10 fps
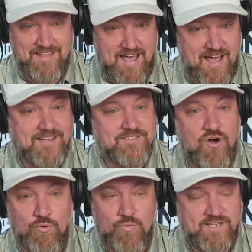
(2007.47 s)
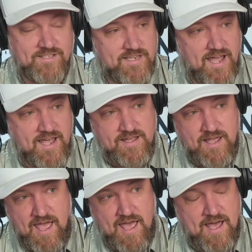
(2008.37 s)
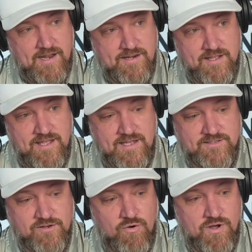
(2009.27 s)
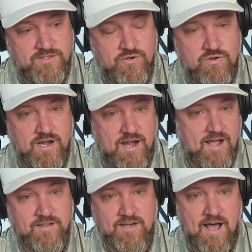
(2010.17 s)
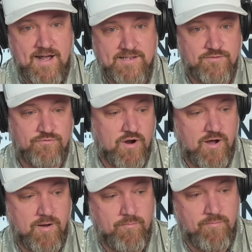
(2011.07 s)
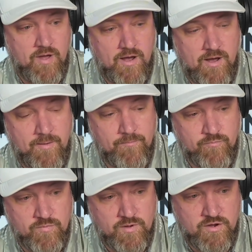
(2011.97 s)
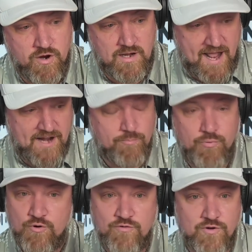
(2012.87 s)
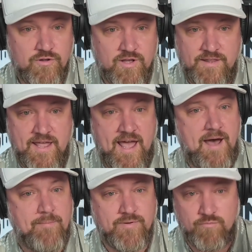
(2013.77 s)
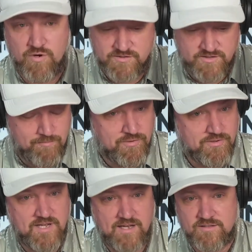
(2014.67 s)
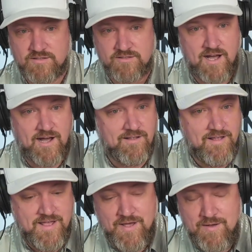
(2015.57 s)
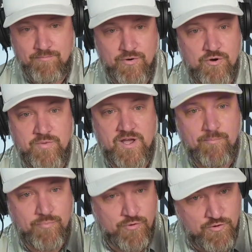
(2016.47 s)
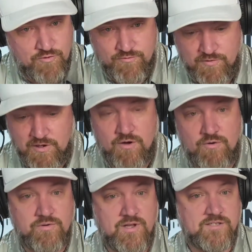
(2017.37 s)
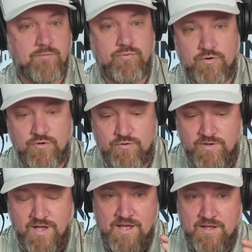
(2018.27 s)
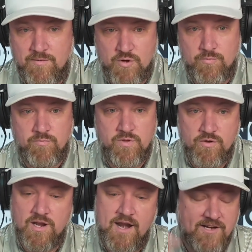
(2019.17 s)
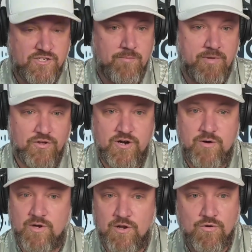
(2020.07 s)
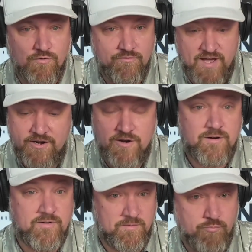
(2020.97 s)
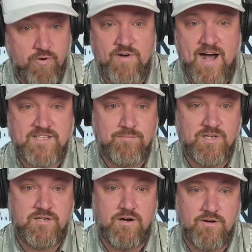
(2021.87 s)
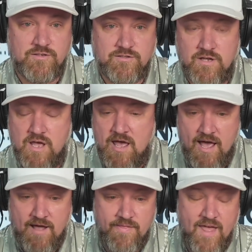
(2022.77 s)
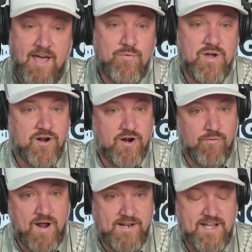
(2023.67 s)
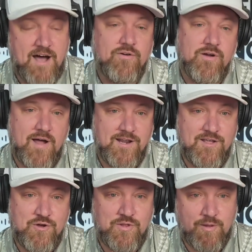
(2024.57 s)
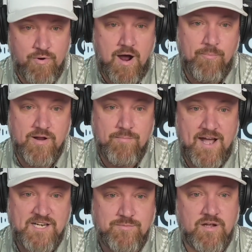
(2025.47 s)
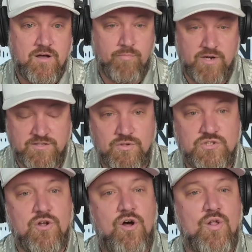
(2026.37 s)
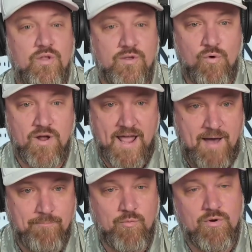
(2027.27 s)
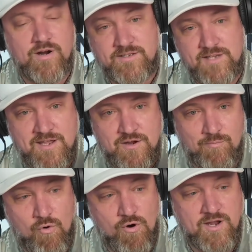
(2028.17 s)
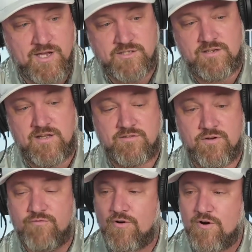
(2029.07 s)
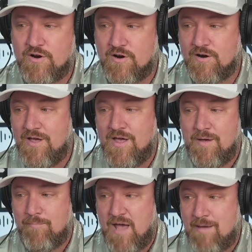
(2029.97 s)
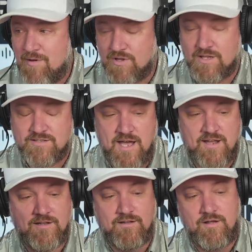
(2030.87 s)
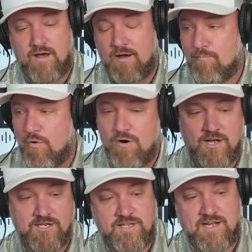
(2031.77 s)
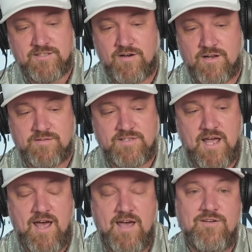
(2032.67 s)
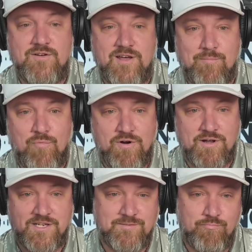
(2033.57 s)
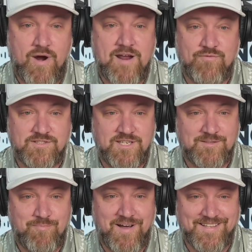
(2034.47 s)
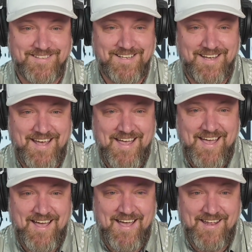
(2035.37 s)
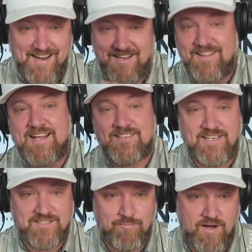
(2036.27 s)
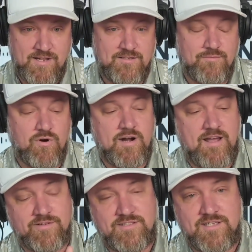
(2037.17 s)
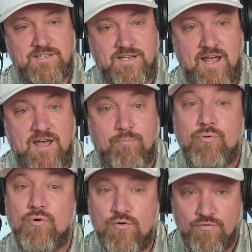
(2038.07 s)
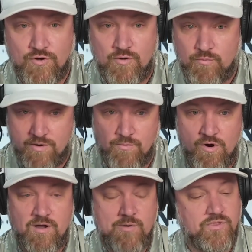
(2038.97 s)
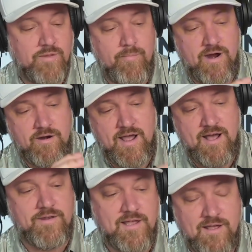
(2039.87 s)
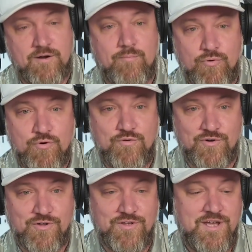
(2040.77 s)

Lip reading: Yeah, it's called We Stay, and it's going to connect the dots from your land approval in the app, real simple, Tesla style. Boom, you get approved. Loan gets approved. You connect your builder with local vendor, provides the materials, and then we're going to rent out your ADU with the property management company. So it's an all-in-one app, and we're going to take your mortgage, defer your payment with a second mortgage that's going to say, hey, you get a mortgage break for 6 months. And then in that 6 months, we're going to have a 60-day approval. We're working with the mayor now to get an approval